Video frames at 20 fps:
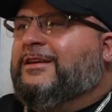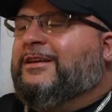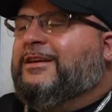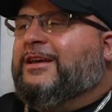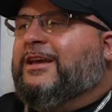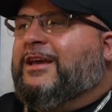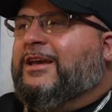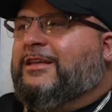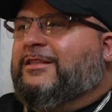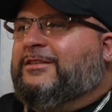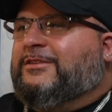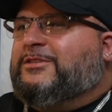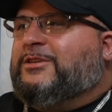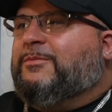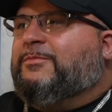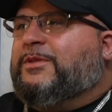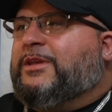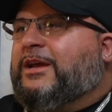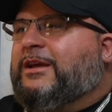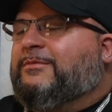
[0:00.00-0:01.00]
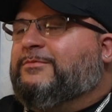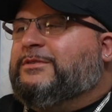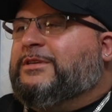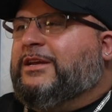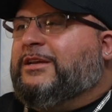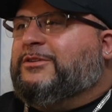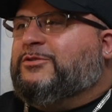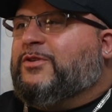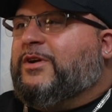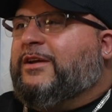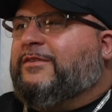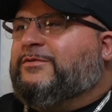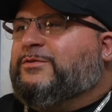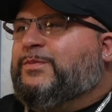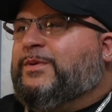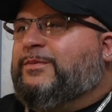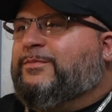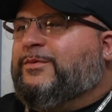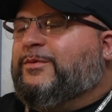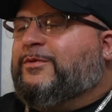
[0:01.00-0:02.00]
and sometimes that drives
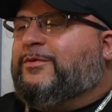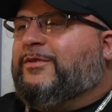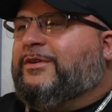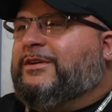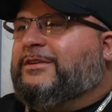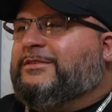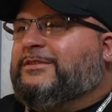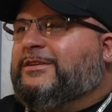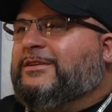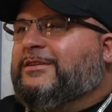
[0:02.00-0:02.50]
people crazy.